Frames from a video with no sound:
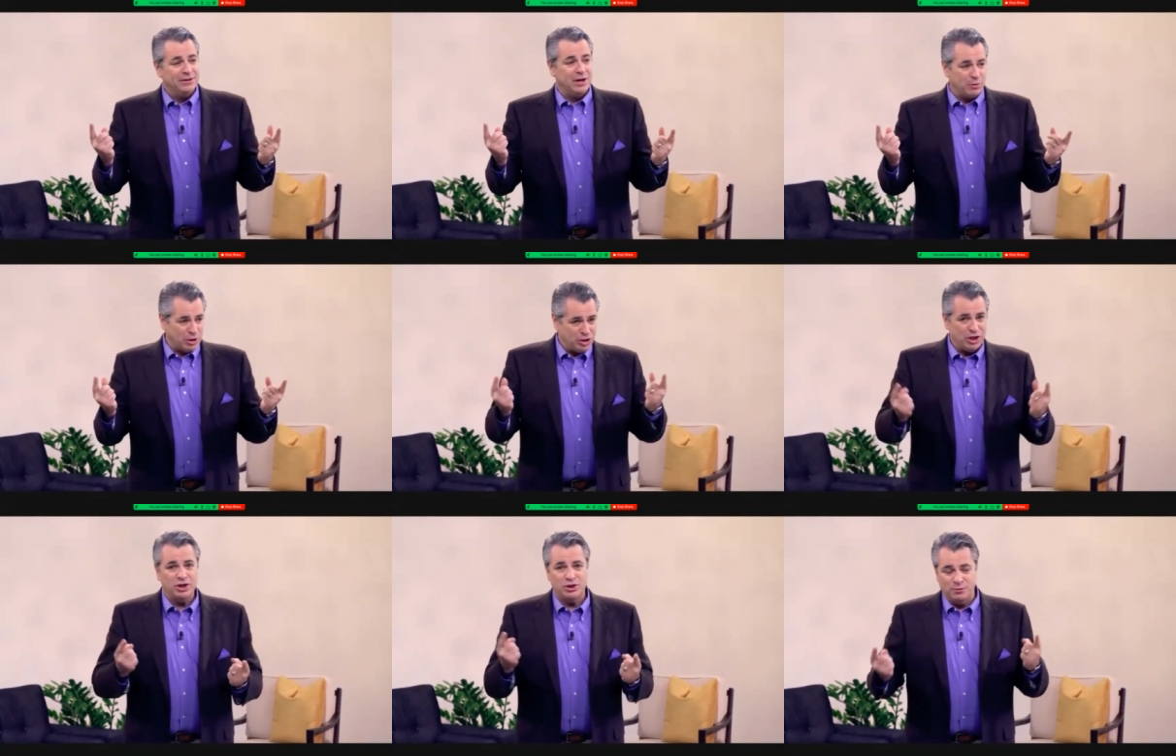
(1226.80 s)
And I'm going to
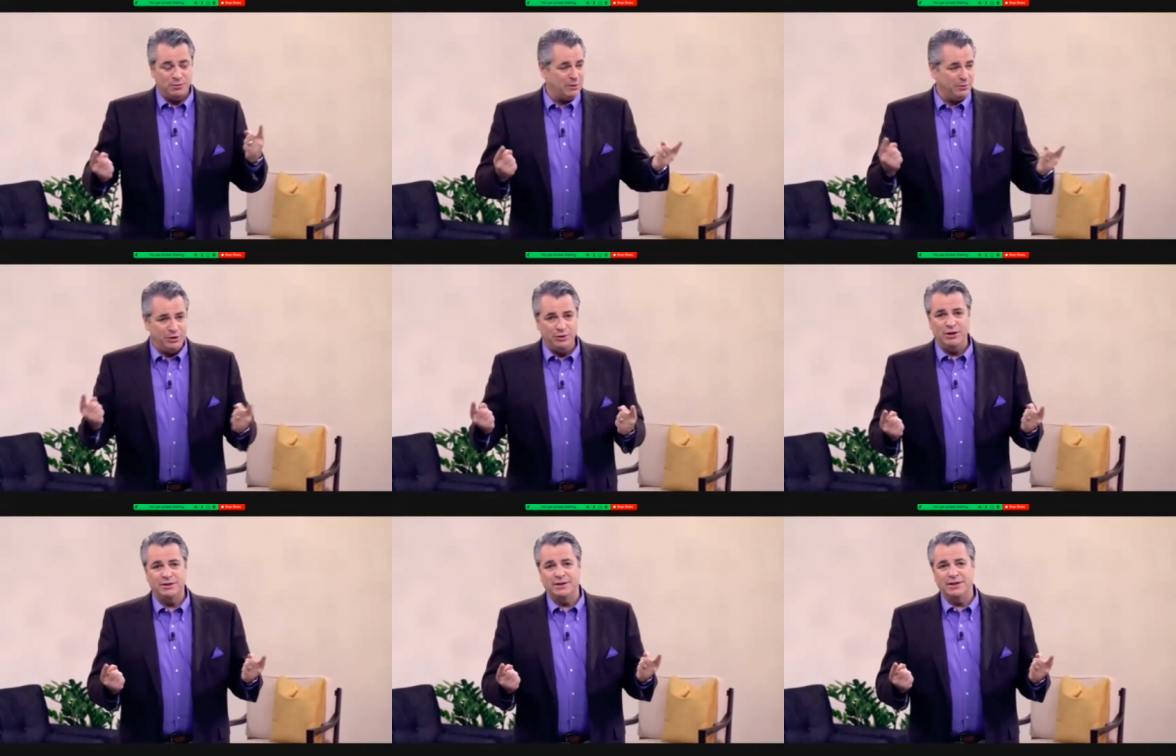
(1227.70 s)
share some of that with you
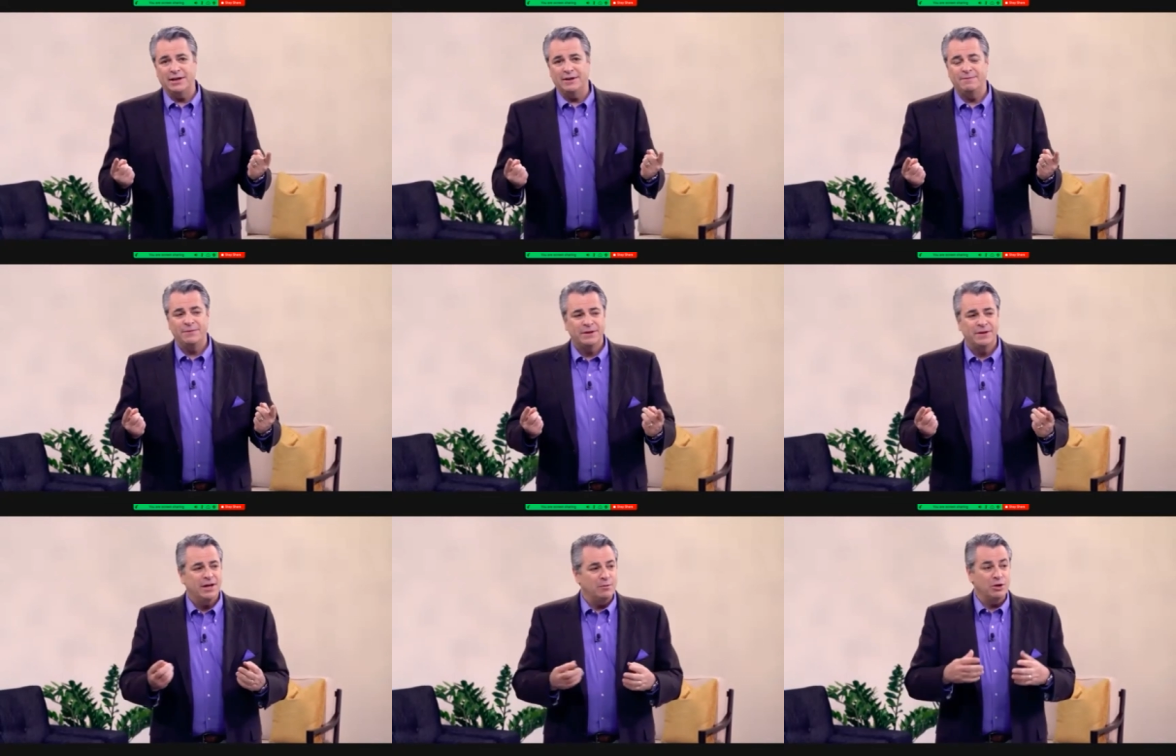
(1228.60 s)
here today.
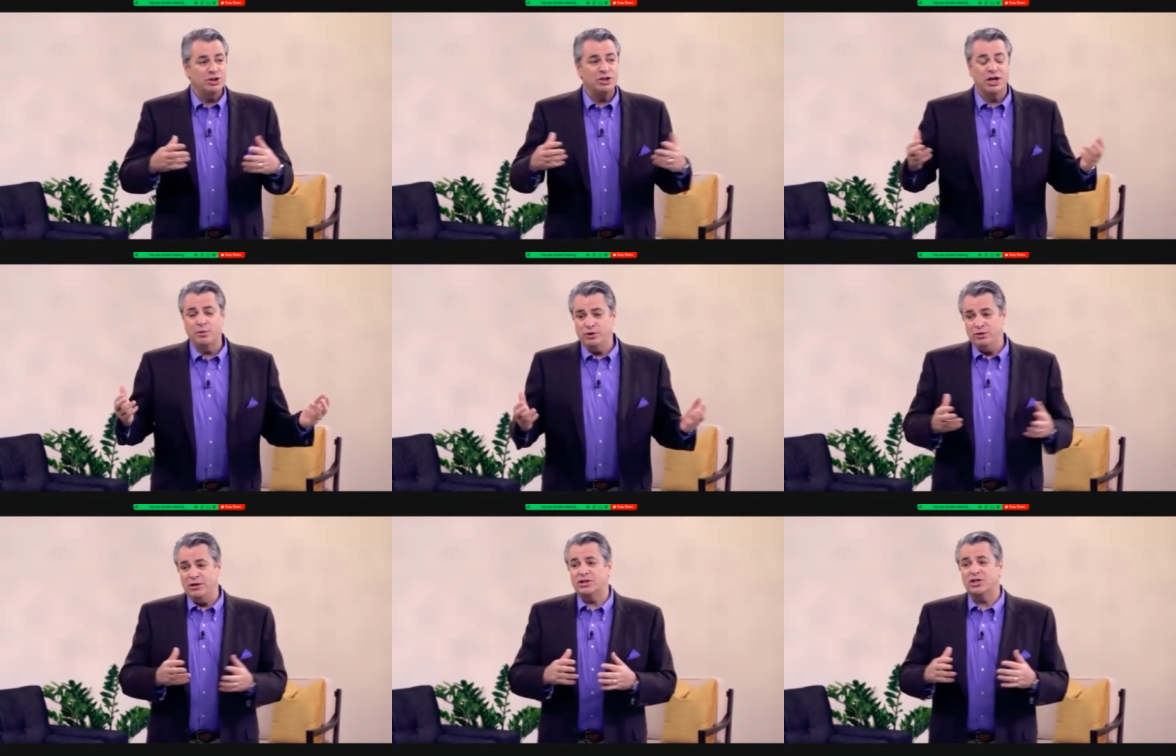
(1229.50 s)
I'm going to share with
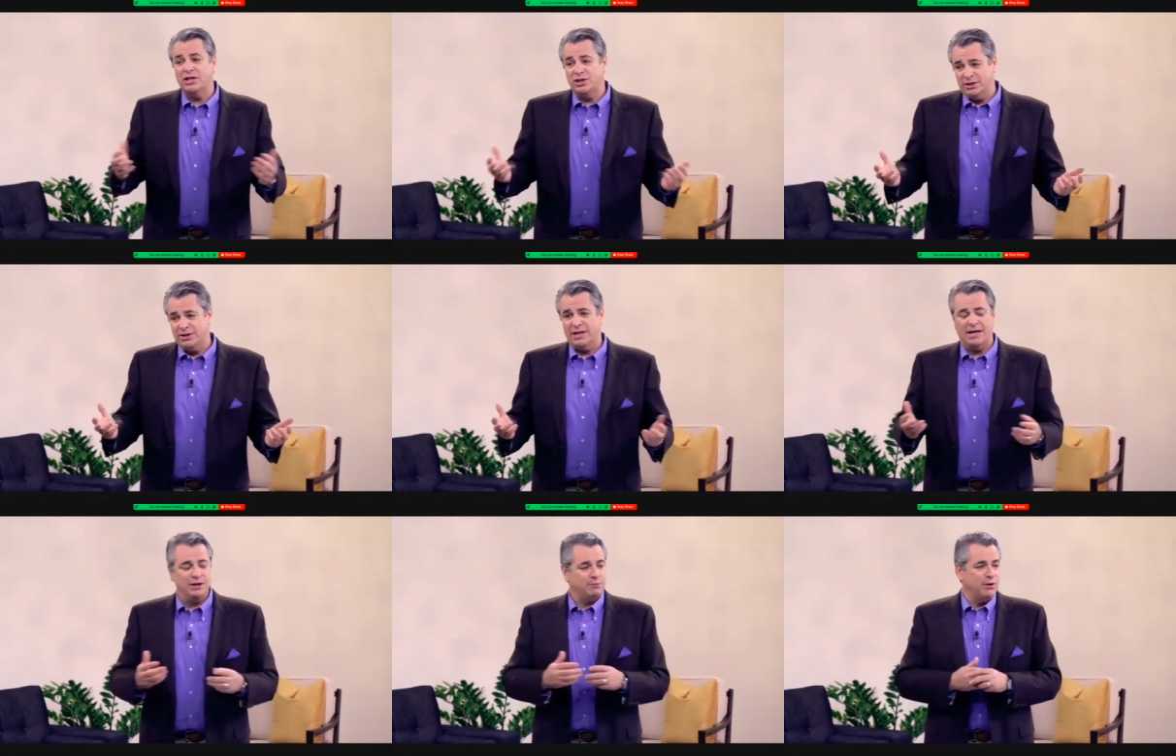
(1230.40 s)
you the essentials of that
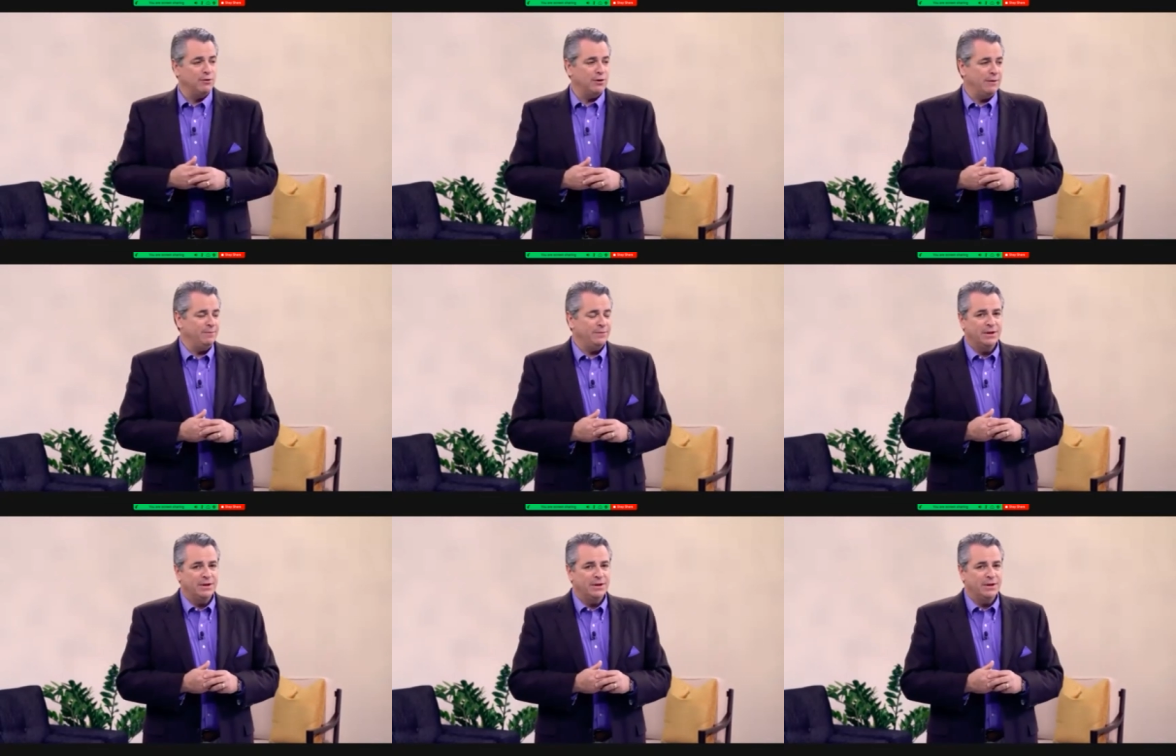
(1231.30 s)
in this program.